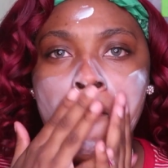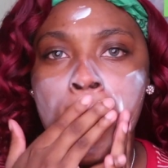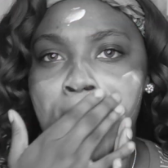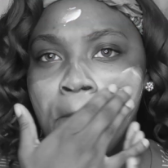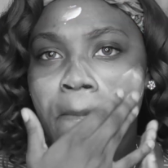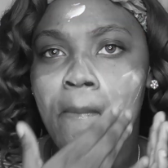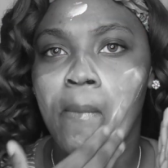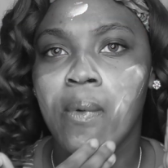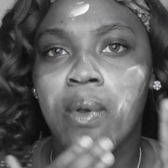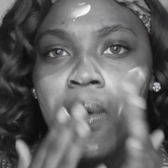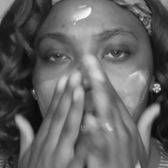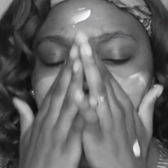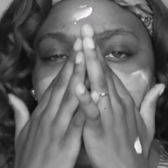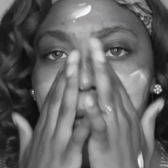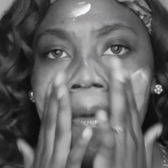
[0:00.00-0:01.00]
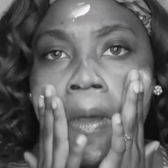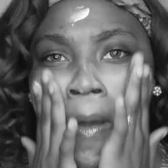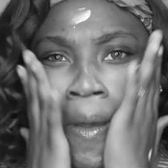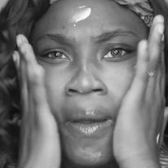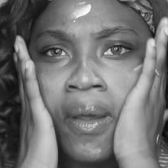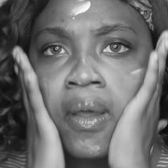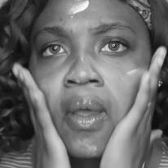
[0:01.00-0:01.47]
It was at this moment
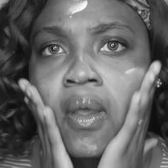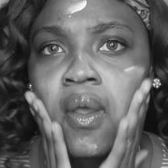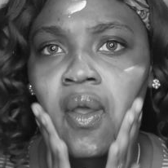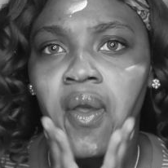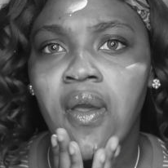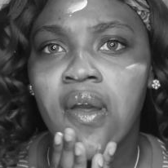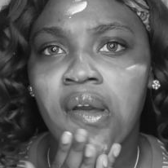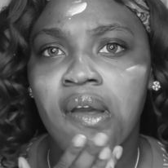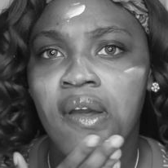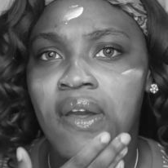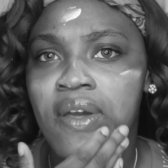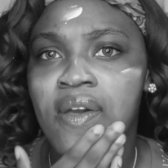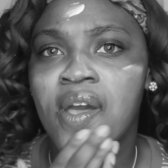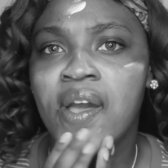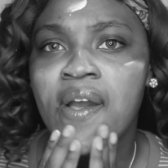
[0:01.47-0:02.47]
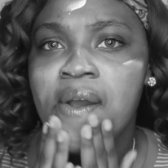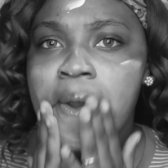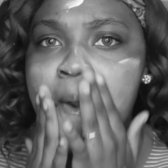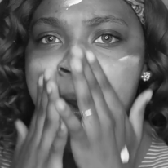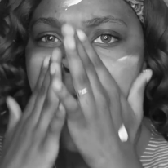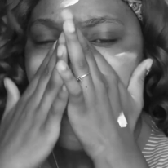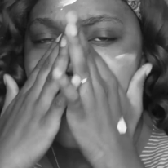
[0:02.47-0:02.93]
that she knew. She
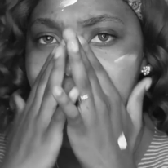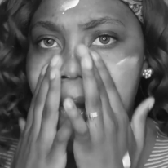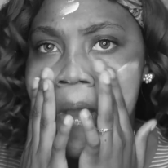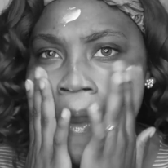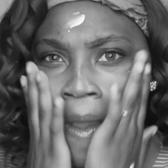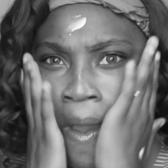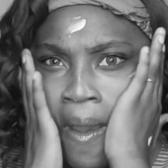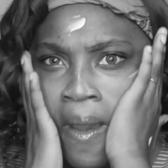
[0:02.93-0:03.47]
fucked up.